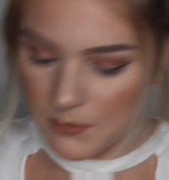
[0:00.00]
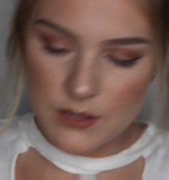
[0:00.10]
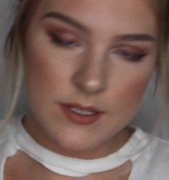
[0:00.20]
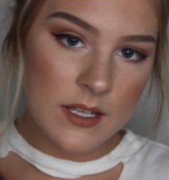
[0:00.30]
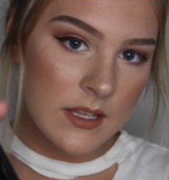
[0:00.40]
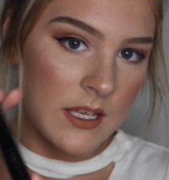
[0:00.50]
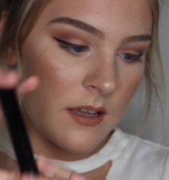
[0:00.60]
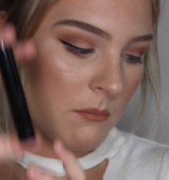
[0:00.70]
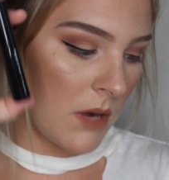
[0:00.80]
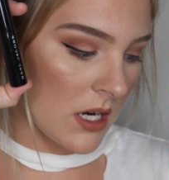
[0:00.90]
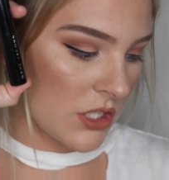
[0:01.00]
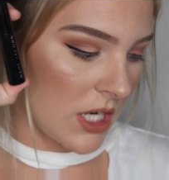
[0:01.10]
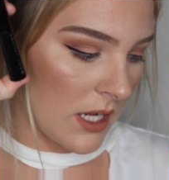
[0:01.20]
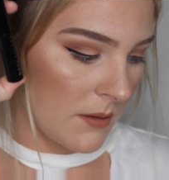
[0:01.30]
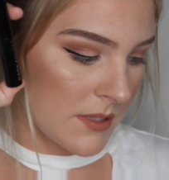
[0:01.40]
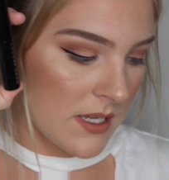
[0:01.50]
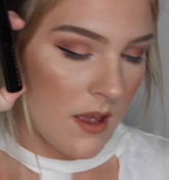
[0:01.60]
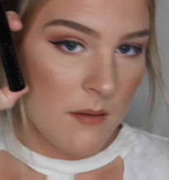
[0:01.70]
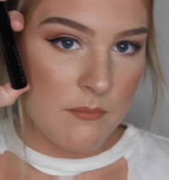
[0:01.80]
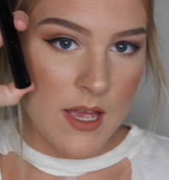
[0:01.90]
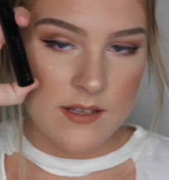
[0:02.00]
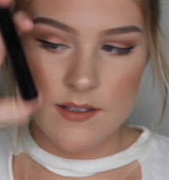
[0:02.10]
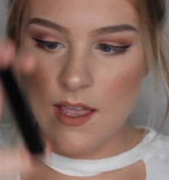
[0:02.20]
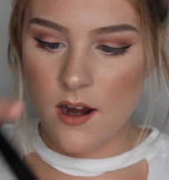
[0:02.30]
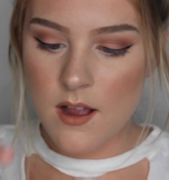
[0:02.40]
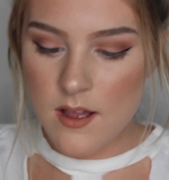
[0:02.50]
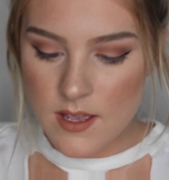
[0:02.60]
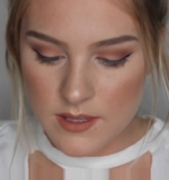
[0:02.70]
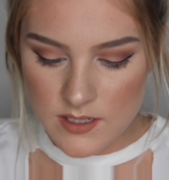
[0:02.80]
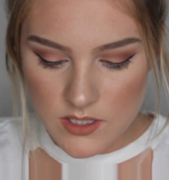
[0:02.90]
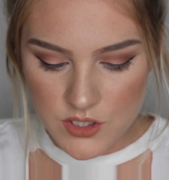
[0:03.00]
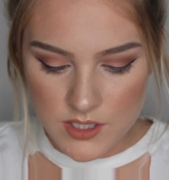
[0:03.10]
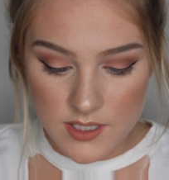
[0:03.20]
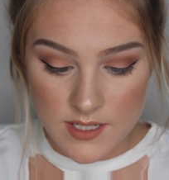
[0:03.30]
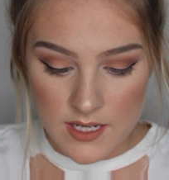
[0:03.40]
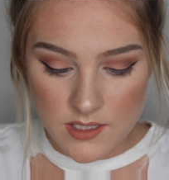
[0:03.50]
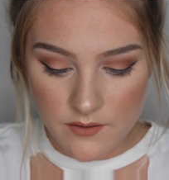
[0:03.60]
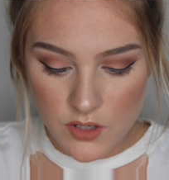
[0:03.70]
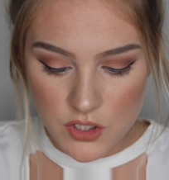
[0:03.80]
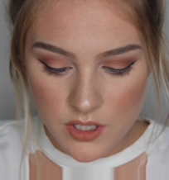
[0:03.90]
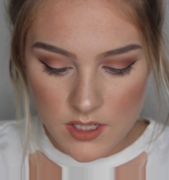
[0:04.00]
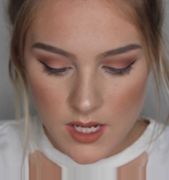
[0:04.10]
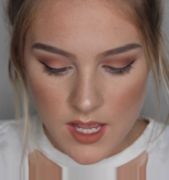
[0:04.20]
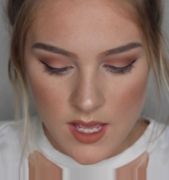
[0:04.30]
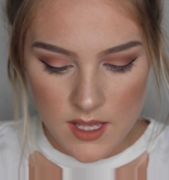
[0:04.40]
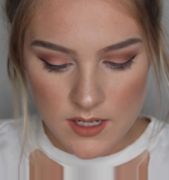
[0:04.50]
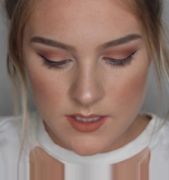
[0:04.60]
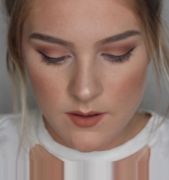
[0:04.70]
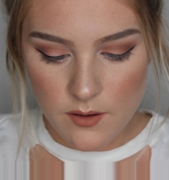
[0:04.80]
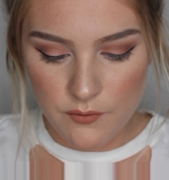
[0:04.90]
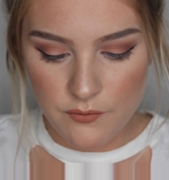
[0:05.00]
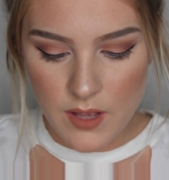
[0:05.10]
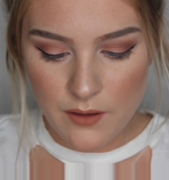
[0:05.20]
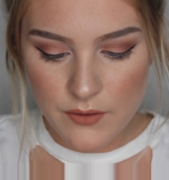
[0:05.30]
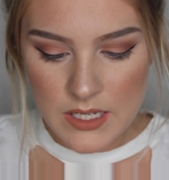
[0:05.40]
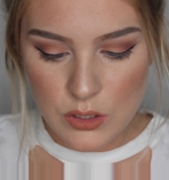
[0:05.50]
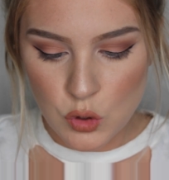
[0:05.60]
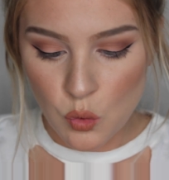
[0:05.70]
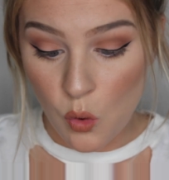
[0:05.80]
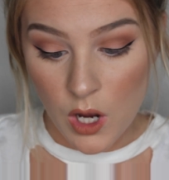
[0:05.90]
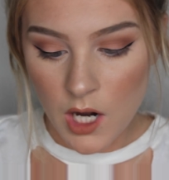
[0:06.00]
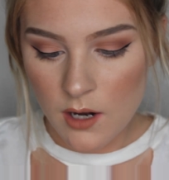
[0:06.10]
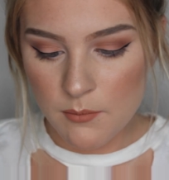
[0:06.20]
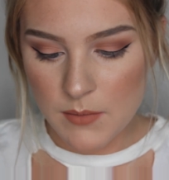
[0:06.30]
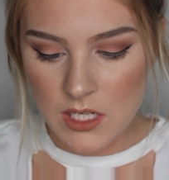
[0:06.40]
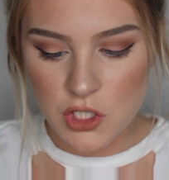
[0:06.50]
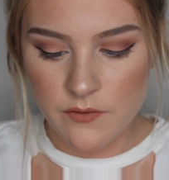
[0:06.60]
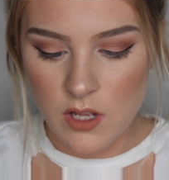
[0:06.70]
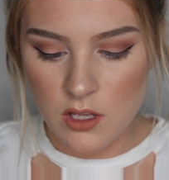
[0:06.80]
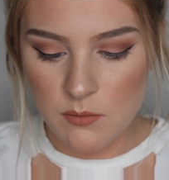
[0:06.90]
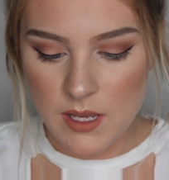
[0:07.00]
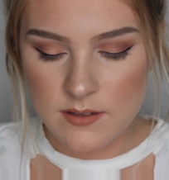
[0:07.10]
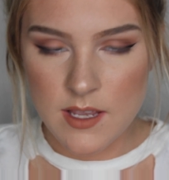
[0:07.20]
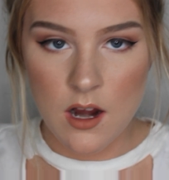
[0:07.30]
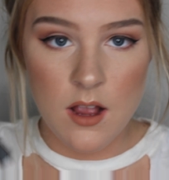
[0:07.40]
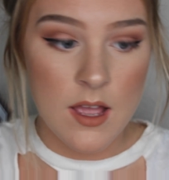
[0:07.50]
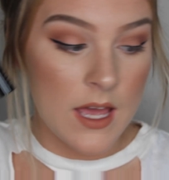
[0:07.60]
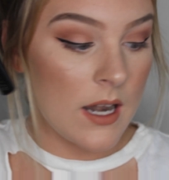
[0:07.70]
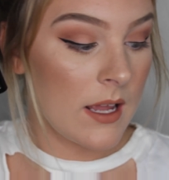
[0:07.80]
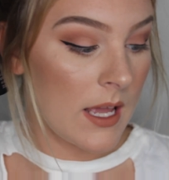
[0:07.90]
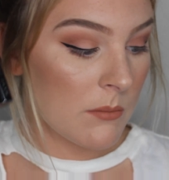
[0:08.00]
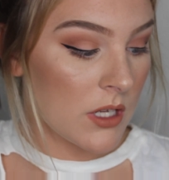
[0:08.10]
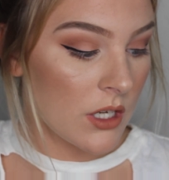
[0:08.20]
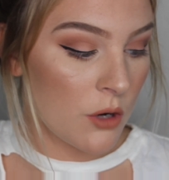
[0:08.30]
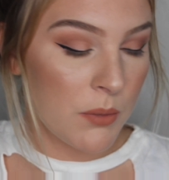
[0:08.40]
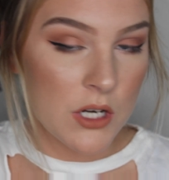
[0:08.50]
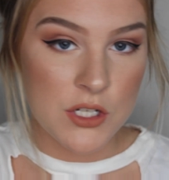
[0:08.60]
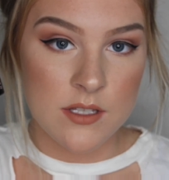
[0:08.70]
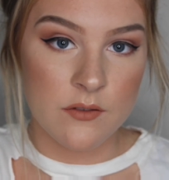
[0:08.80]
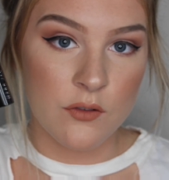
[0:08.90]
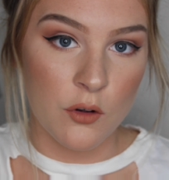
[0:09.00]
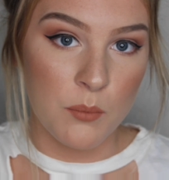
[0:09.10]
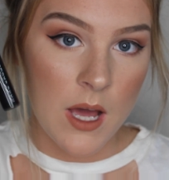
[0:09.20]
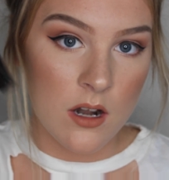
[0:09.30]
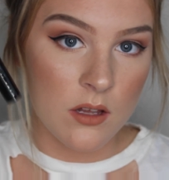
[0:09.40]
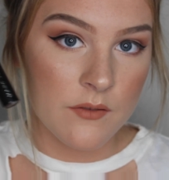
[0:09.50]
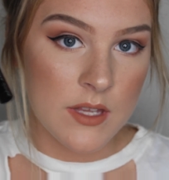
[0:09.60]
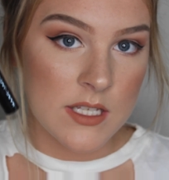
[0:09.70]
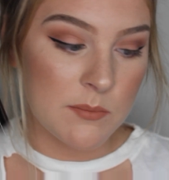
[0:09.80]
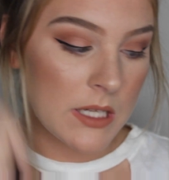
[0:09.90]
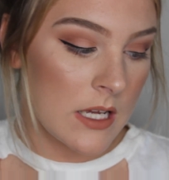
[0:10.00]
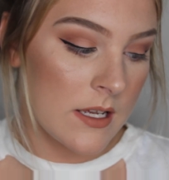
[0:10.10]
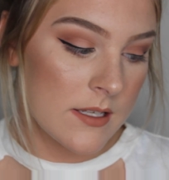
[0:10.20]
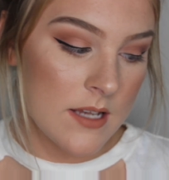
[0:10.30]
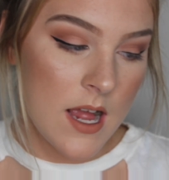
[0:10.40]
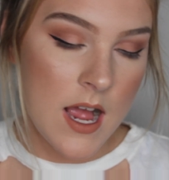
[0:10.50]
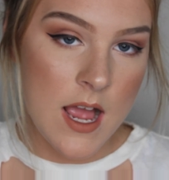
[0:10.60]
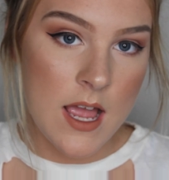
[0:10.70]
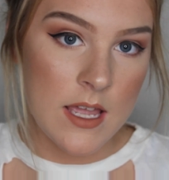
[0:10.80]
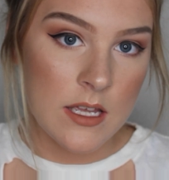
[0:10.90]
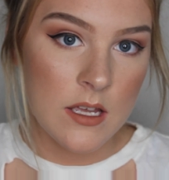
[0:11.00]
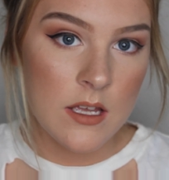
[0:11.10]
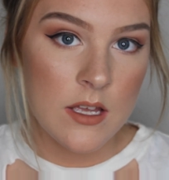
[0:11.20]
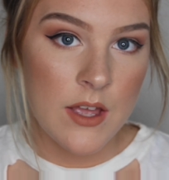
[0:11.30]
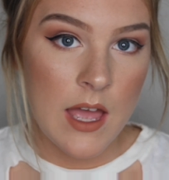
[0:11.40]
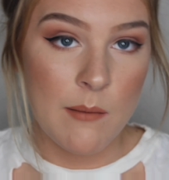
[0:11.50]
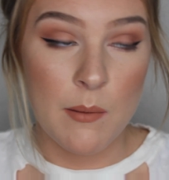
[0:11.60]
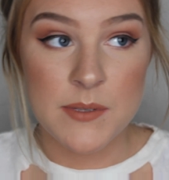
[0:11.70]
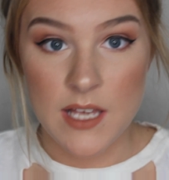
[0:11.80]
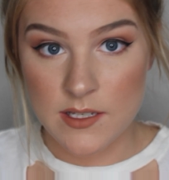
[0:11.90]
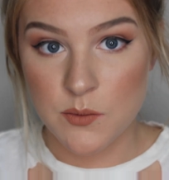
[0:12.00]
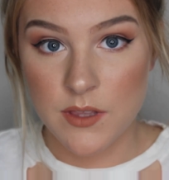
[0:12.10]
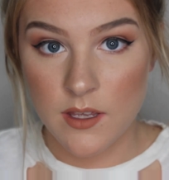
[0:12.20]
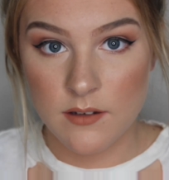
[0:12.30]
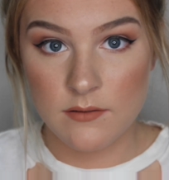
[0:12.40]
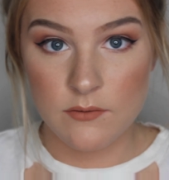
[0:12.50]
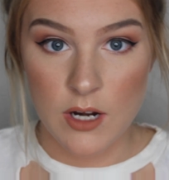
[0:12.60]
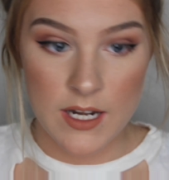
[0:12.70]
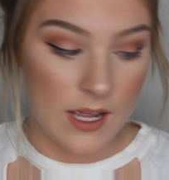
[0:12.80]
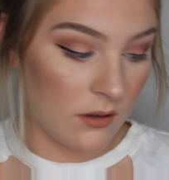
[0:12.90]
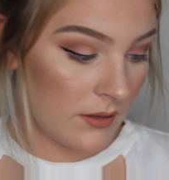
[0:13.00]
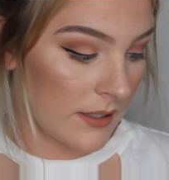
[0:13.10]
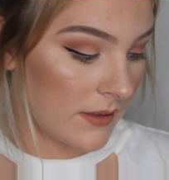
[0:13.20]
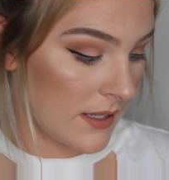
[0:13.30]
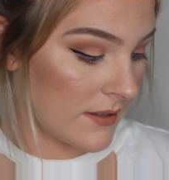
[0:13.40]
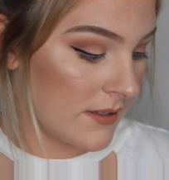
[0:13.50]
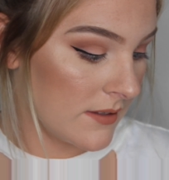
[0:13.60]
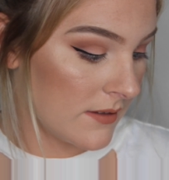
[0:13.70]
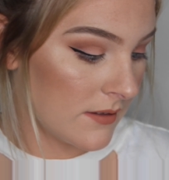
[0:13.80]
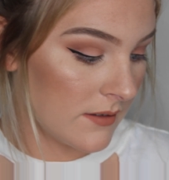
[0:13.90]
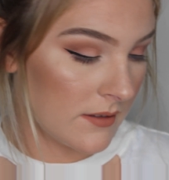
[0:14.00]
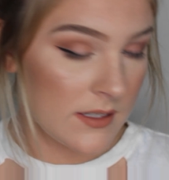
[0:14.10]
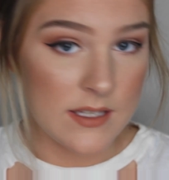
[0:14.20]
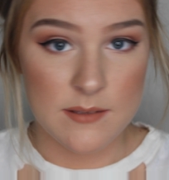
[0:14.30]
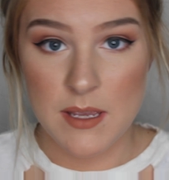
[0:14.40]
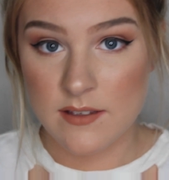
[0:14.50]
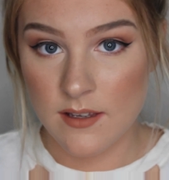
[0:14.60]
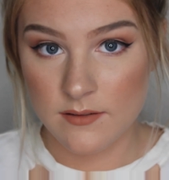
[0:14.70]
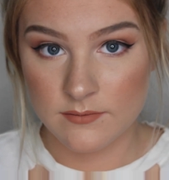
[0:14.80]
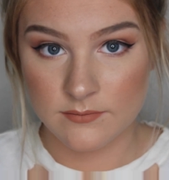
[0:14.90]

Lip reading: using the Marc Jacobs mascara, and this is just the tester version, and it's Velvet Noir Major Volume Mascara, and I am gonna go purchase the full bottle of this because I am obsessed with it right now. Like this is amazing.